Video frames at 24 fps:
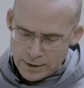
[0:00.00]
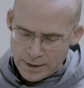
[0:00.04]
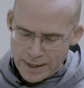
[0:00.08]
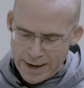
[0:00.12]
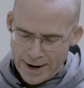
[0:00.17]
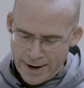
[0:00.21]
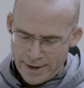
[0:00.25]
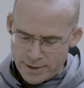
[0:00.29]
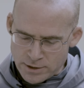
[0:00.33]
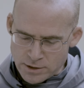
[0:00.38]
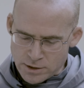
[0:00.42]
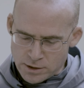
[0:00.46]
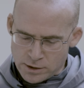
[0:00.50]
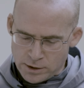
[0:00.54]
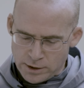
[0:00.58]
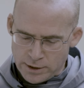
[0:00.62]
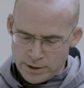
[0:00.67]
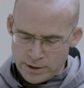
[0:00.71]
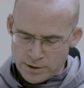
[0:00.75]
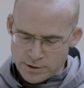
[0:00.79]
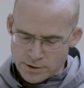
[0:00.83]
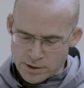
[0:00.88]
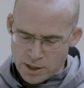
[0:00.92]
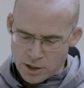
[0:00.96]

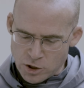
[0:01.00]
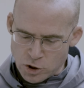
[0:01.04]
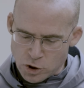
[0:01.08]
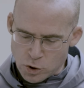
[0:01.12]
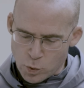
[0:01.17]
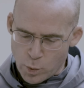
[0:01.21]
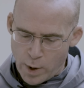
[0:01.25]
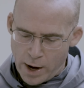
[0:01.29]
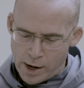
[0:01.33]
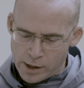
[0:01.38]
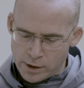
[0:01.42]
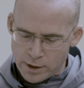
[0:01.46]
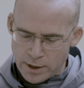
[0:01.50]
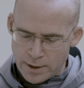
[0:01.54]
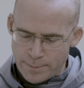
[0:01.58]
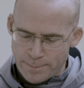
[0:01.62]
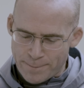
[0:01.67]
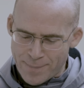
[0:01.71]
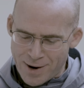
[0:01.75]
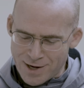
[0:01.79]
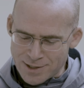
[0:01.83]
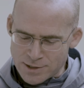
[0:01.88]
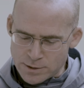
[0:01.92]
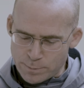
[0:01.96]
Lastly, sensuality
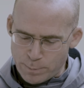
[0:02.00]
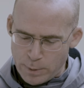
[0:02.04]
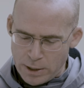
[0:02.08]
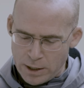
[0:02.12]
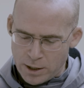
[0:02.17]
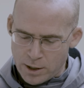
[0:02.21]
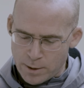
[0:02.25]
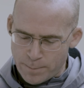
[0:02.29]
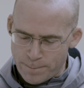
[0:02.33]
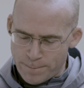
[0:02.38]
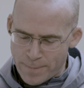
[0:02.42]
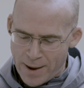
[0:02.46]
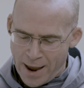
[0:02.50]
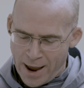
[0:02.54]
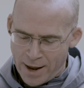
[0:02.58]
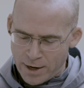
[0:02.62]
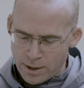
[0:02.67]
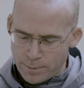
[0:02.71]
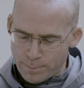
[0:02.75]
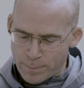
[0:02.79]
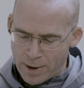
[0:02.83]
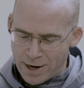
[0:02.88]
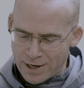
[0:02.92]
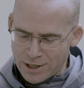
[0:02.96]
must be
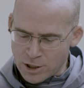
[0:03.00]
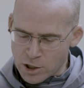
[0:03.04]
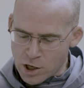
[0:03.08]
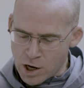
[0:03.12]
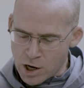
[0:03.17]
combated by